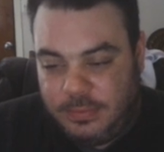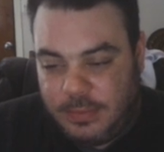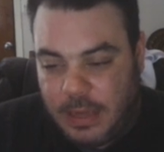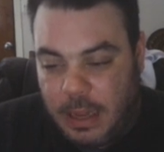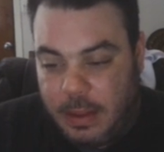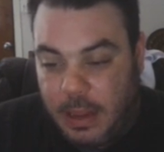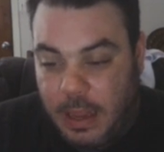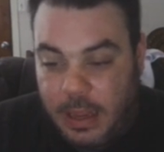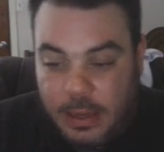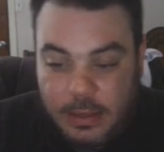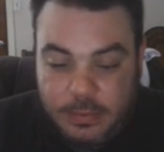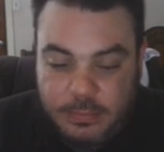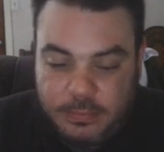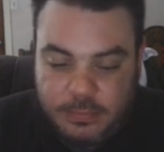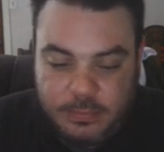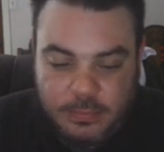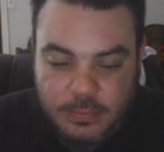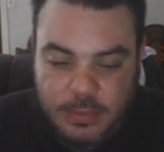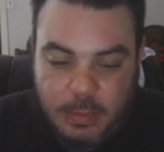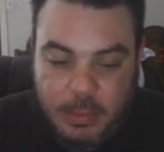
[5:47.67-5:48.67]

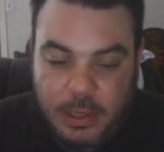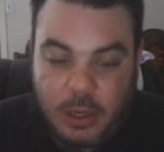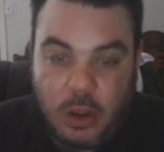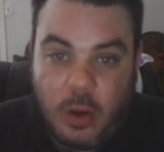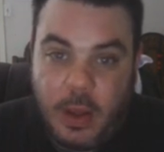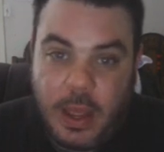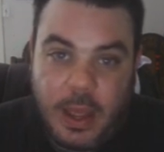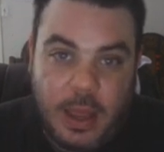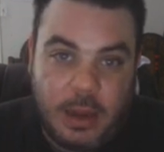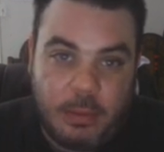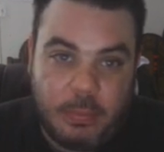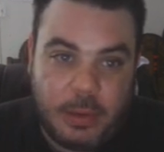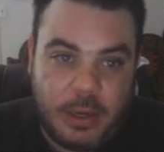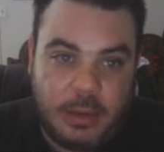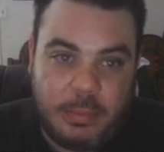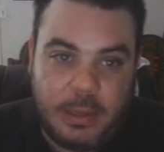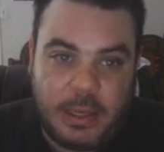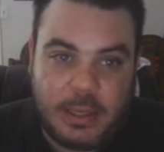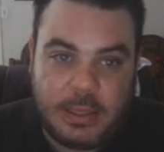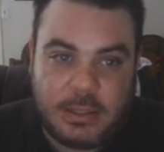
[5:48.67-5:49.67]
I mean, go ahead, but I
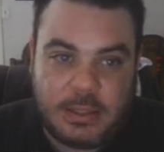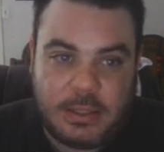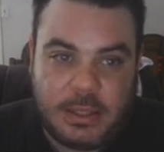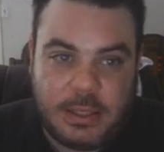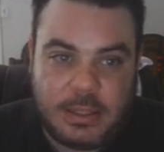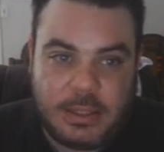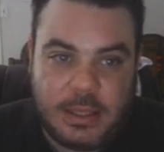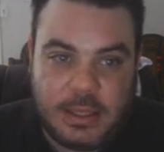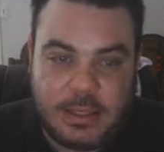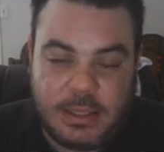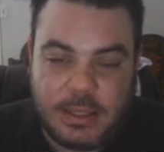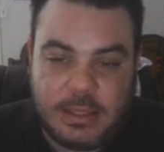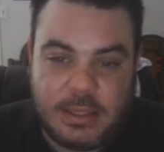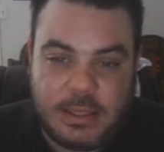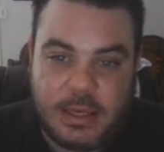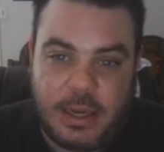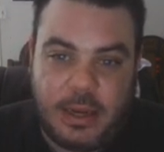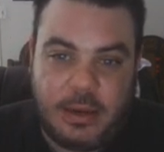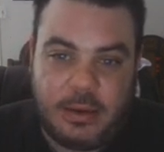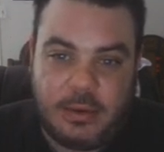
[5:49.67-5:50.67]
mean, it's
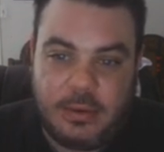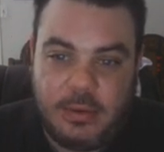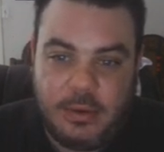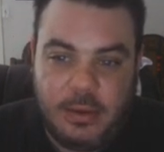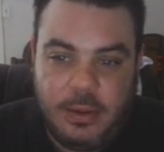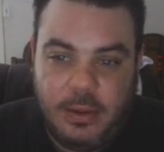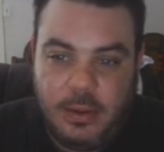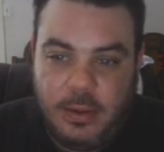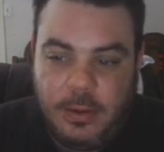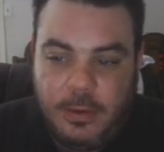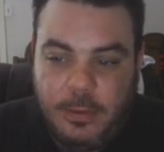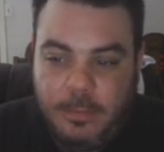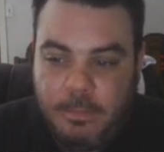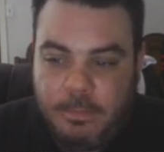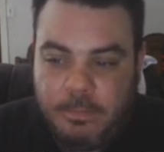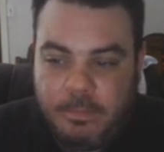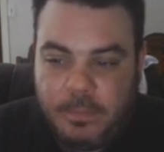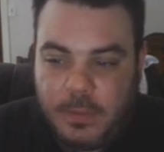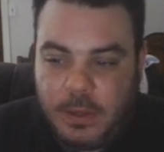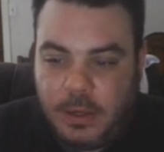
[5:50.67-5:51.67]
insane.
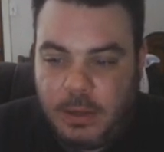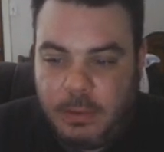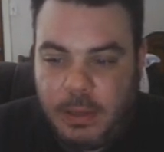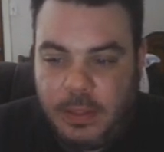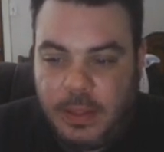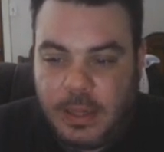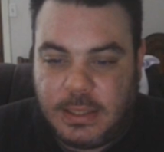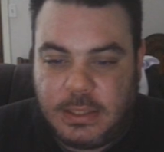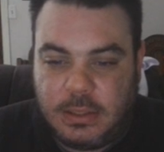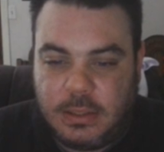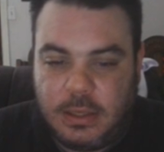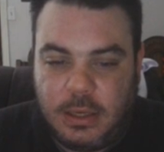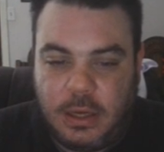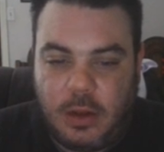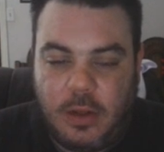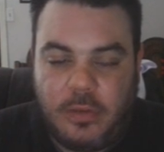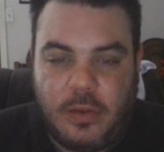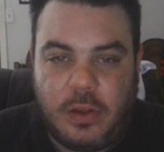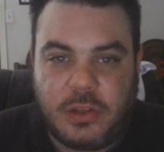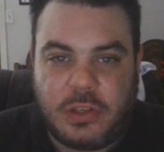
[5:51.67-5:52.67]
And that's,
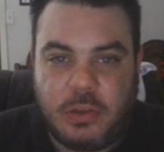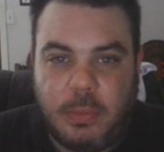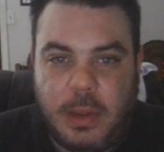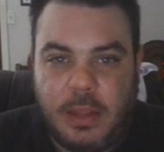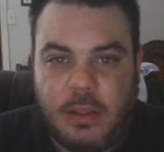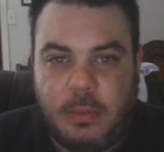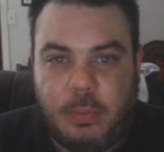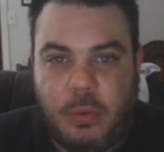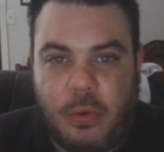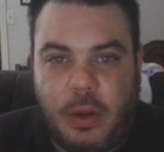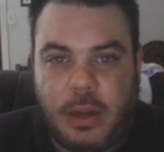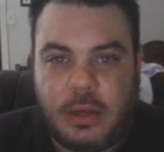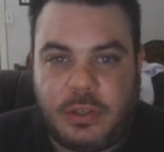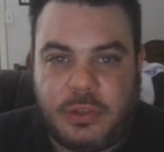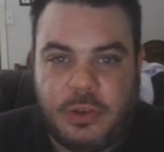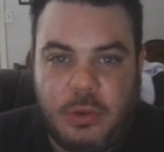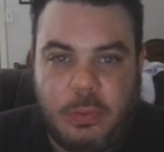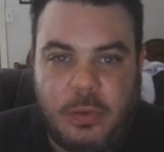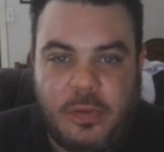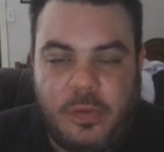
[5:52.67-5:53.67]
I've also made the point
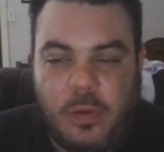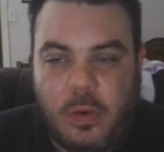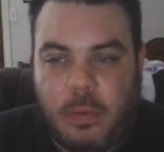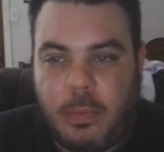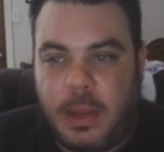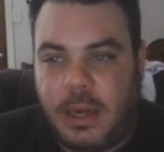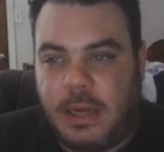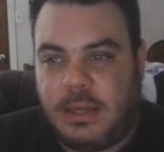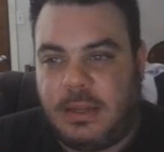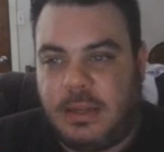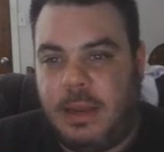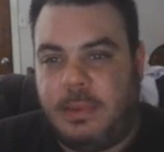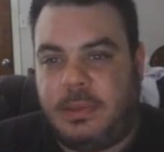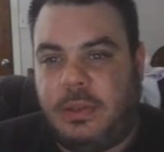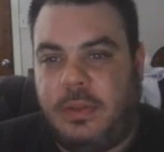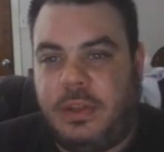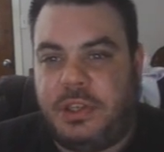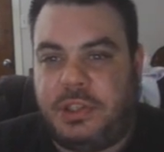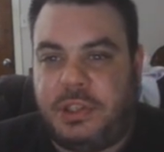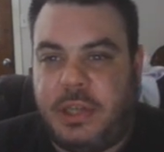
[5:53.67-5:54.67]
too before many times
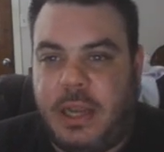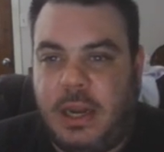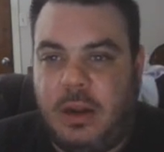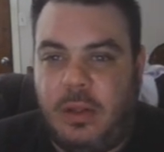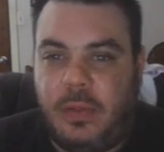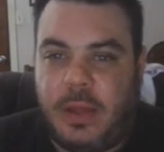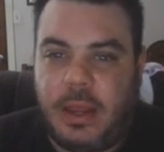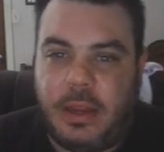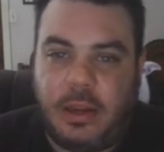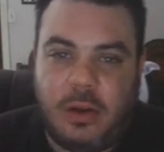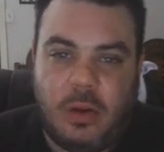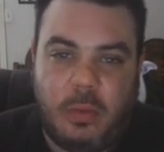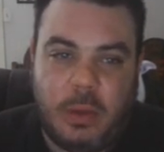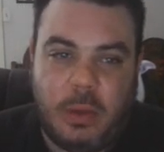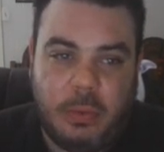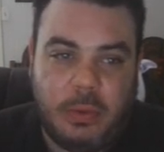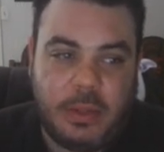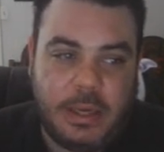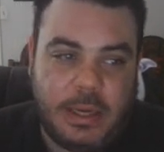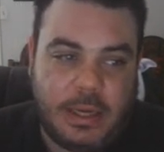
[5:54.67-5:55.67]
on this channel that, we
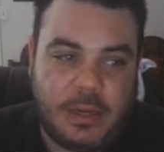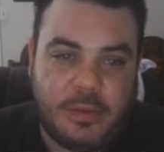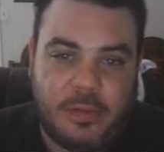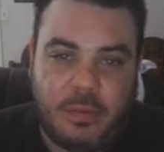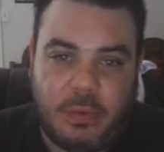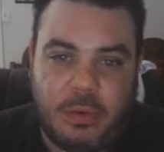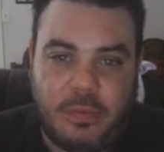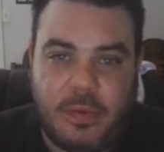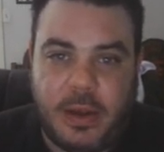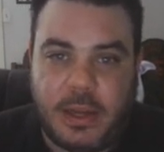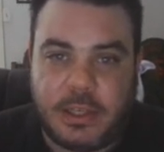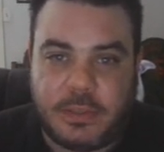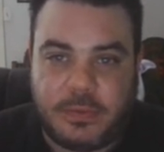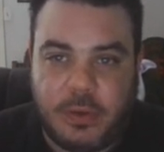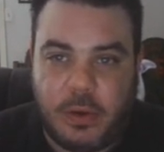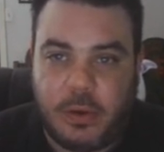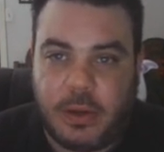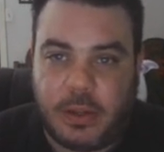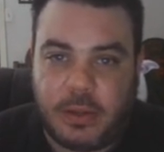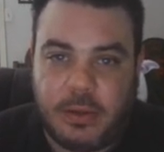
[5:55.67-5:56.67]
really need to revise
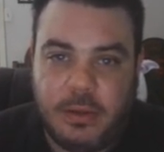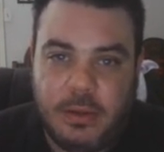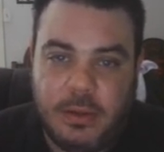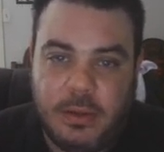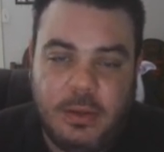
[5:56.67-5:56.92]
voting.